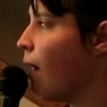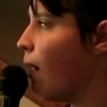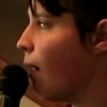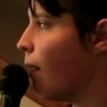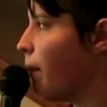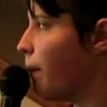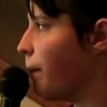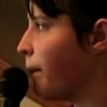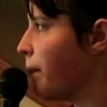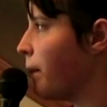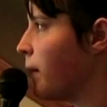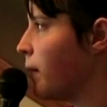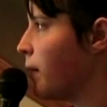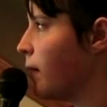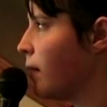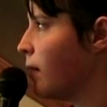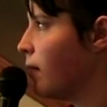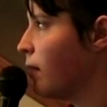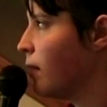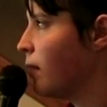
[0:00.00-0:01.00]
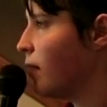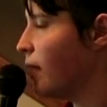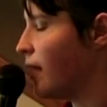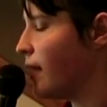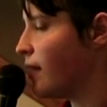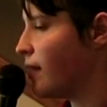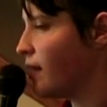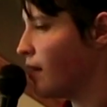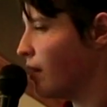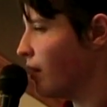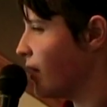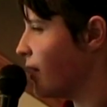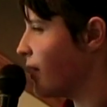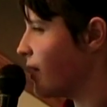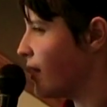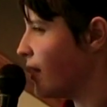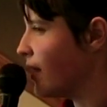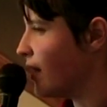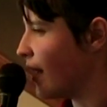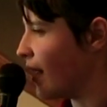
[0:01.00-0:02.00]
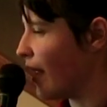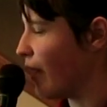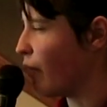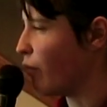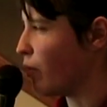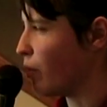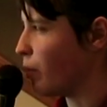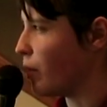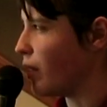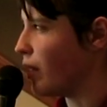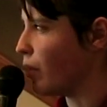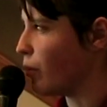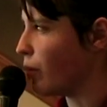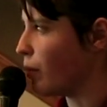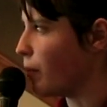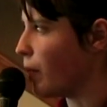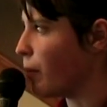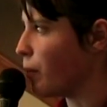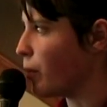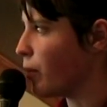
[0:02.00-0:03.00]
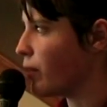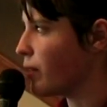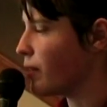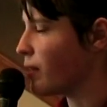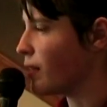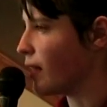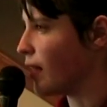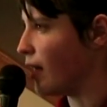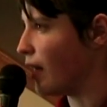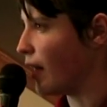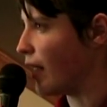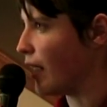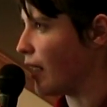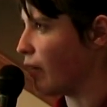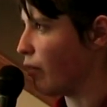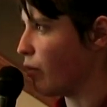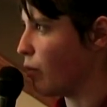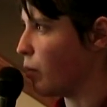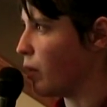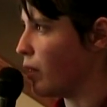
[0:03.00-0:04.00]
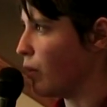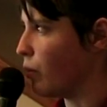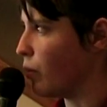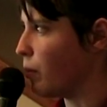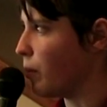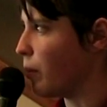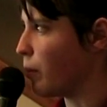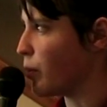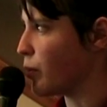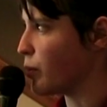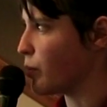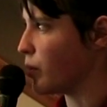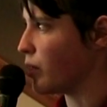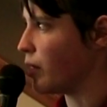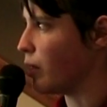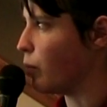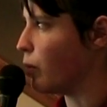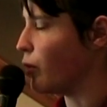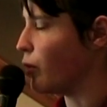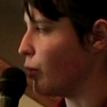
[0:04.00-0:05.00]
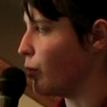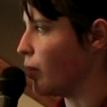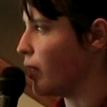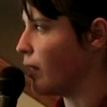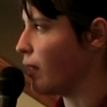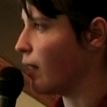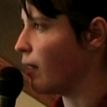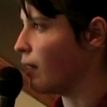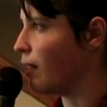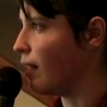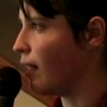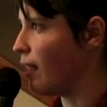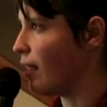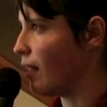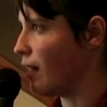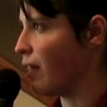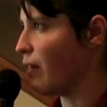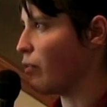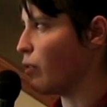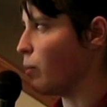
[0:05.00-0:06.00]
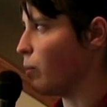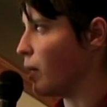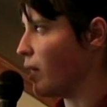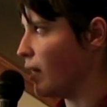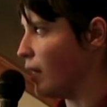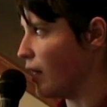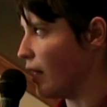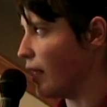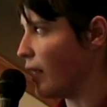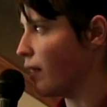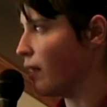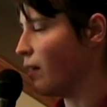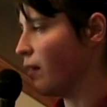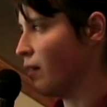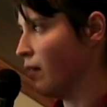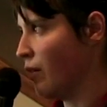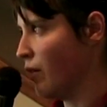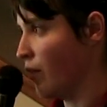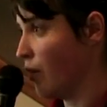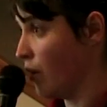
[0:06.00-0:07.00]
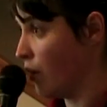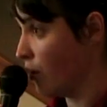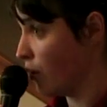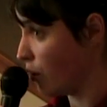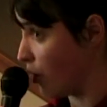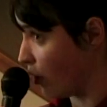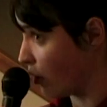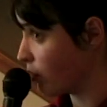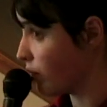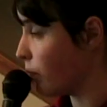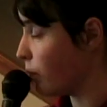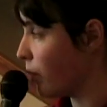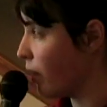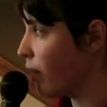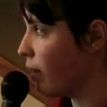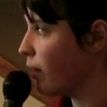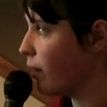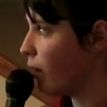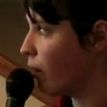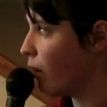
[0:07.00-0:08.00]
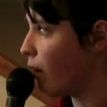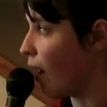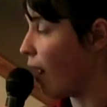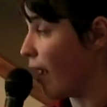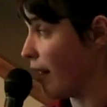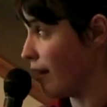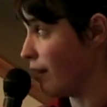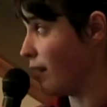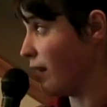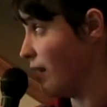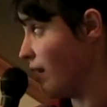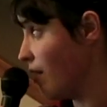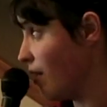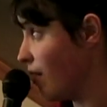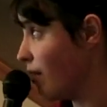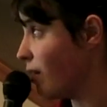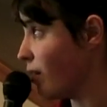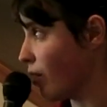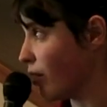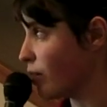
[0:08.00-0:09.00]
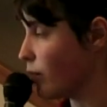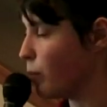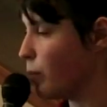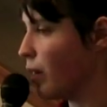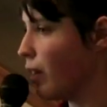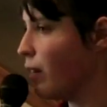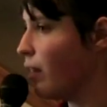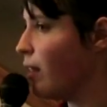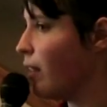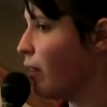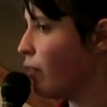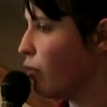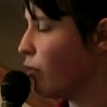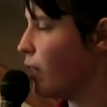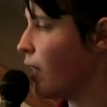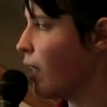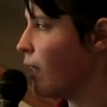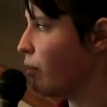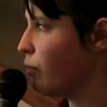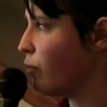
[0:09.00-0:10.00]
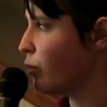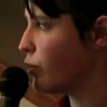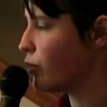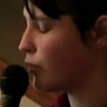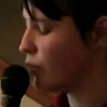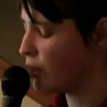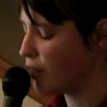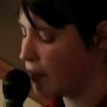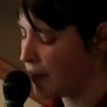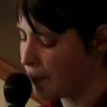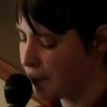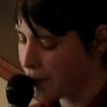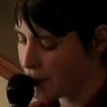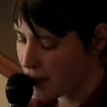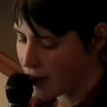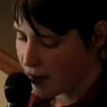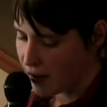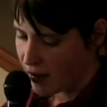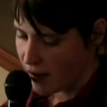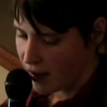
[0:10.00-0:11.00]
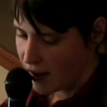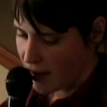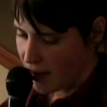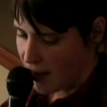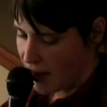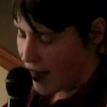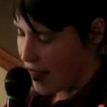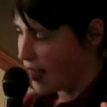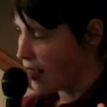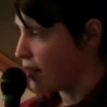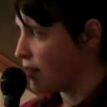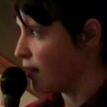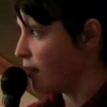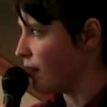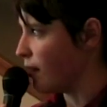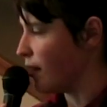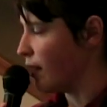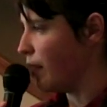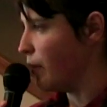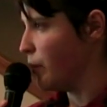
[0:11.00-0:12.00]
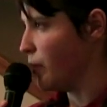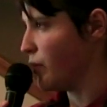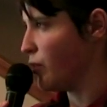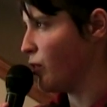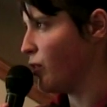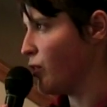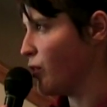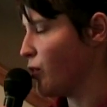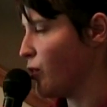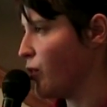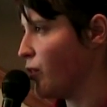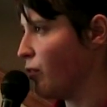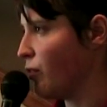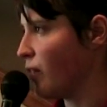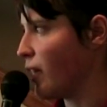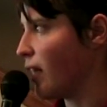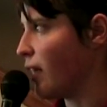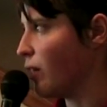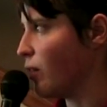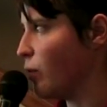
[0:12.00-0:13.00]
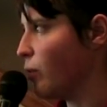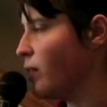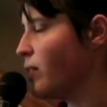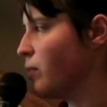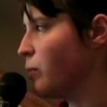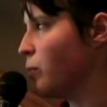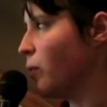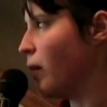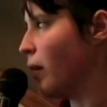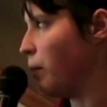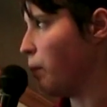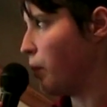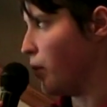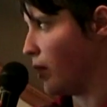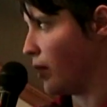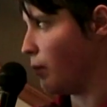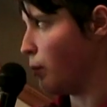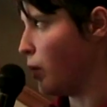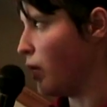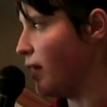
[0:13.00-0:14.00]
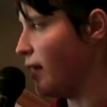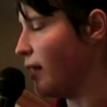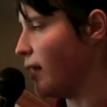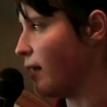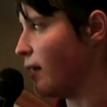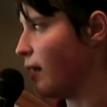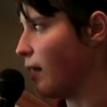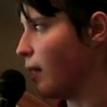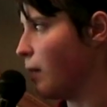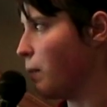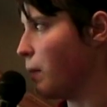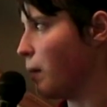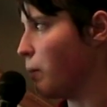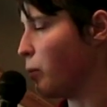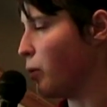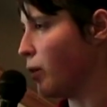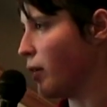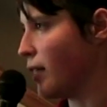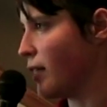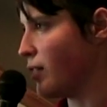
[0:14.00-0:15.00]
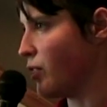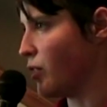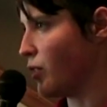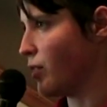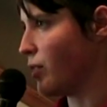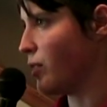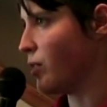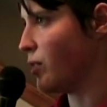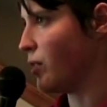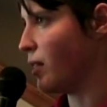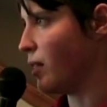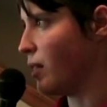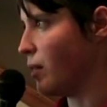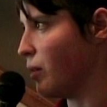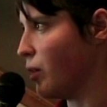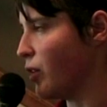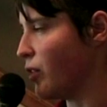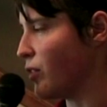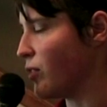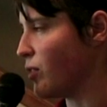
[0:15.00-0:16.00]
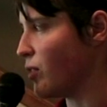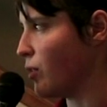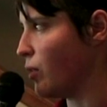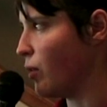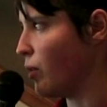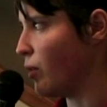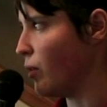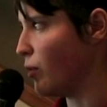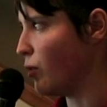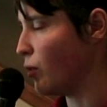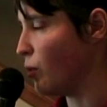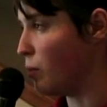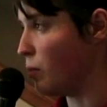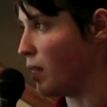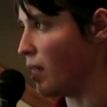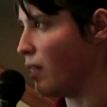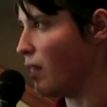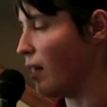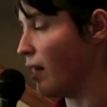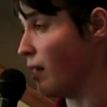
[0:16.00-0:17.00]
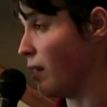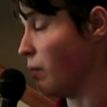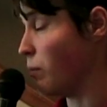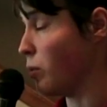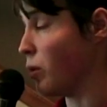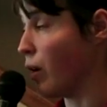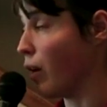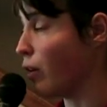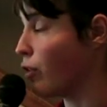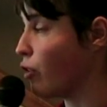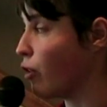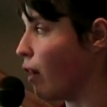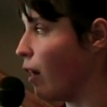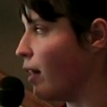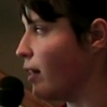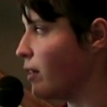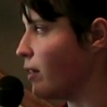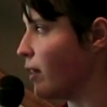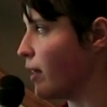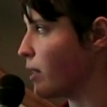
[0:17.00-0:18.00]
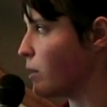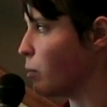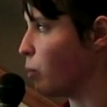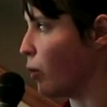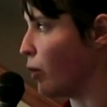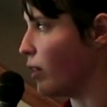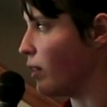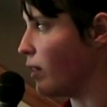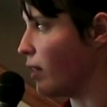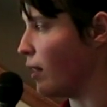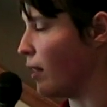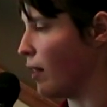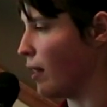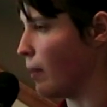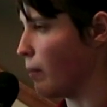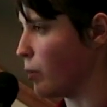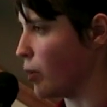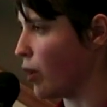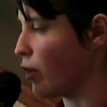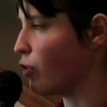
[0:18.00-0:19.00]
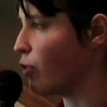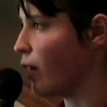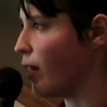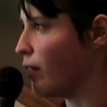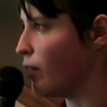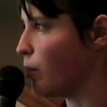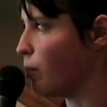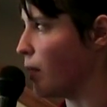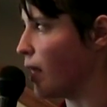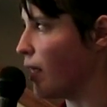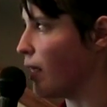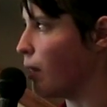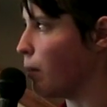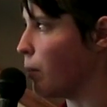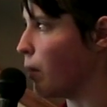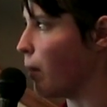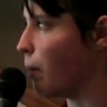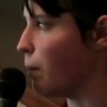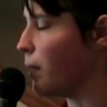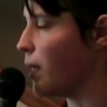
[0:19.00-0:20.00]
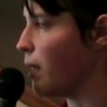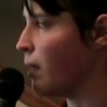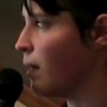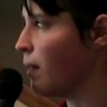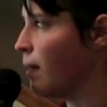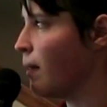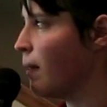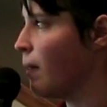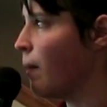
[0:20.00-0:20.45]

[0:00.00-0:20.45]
um, it's still this thing that everybody remembers, and like everybody remembers what they doing that day, and everybody like talks about it, all, I think, talks about it every anniversary. And it was just sort of like, the reason why I put Polytechnique in my book is just because to me, and I'm not trying to exploit it, and I'm not trying to make it about me,